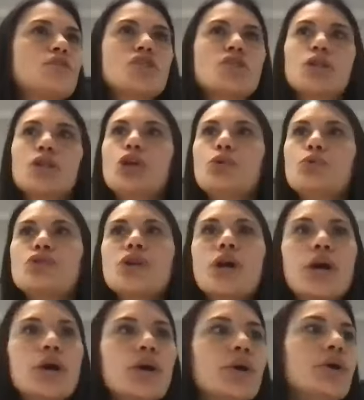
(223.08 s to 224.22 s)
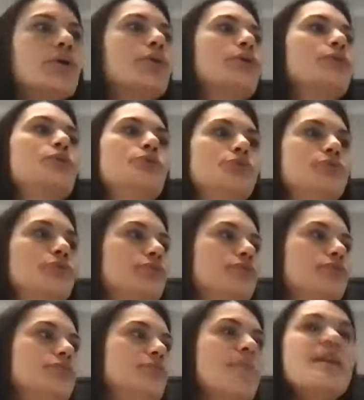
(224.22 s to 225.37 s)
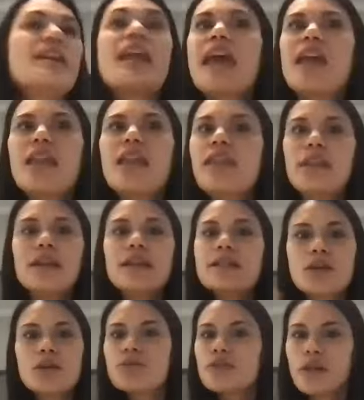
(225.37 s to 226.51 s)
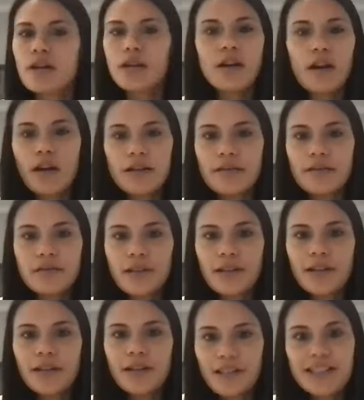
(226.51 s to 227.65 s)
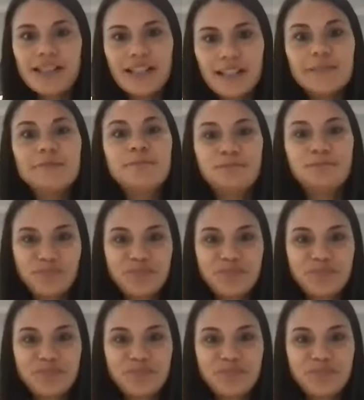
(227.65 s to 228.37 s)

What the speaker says: just low tone. I mean, the list goes on and on. So,